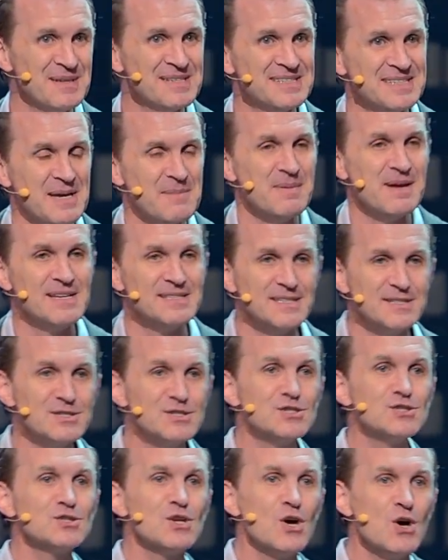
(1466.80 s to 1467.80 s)
this thing because it's
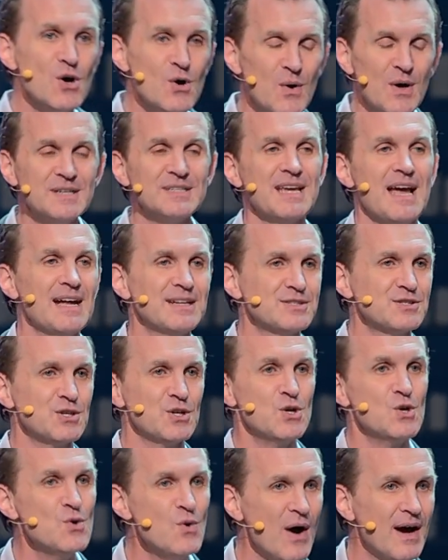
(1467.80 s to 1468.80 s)
so attached to
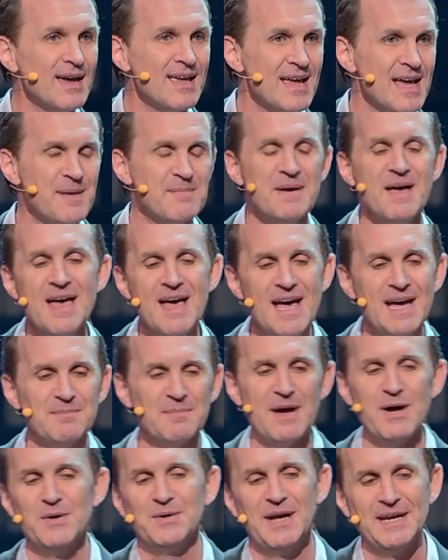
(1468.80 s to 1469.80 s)
who I am and
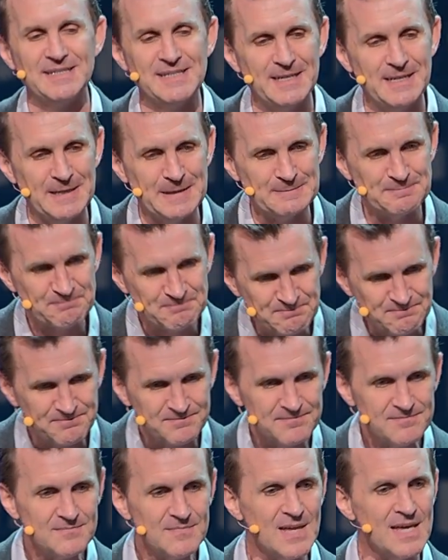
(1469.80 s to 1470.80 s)
my own identity.
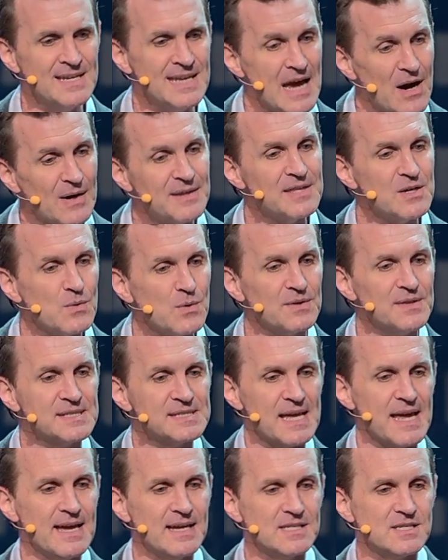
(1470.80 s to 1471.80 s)
Now I think we're in
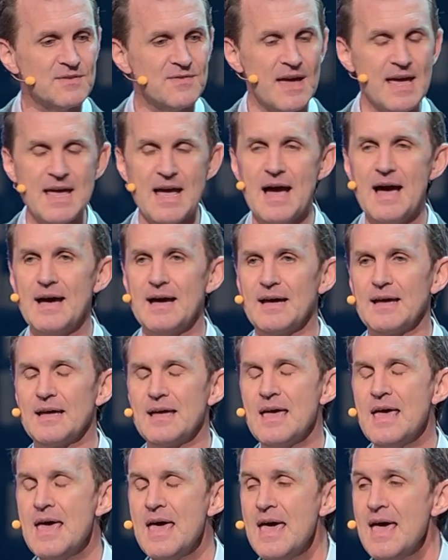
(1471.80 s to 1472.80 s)
this age of AI,
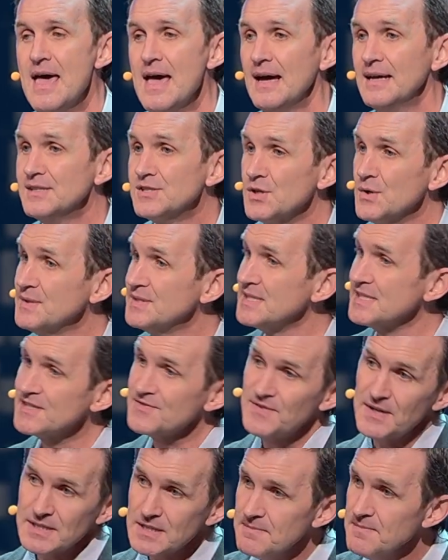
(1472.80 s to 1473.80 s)
and so it's this
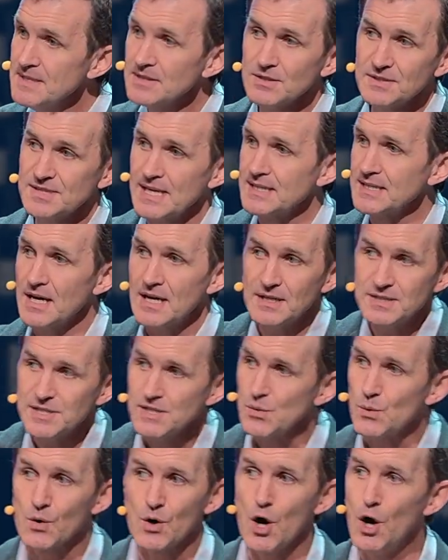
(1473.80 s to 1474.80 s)
fundamental technology
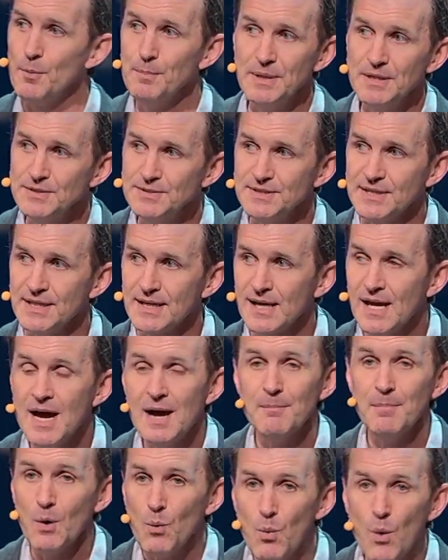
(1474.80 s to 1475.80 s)
that we're all building,
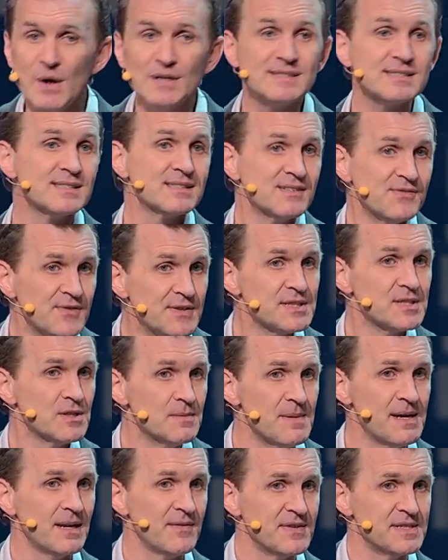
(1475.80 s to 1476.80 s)
but what's the physical
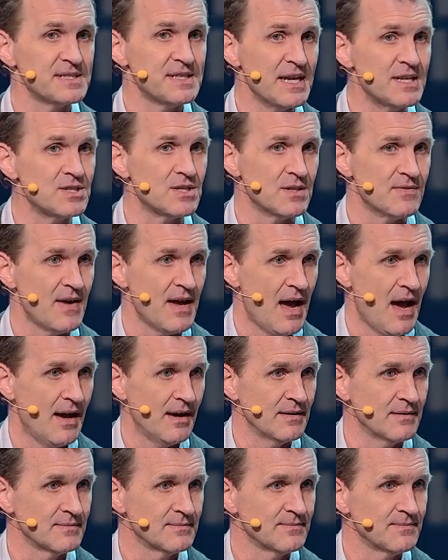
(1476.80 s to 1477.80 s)
manifestation of
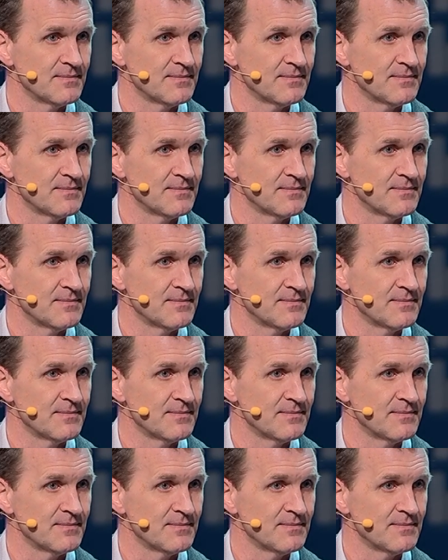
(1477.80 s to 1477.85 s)
AI?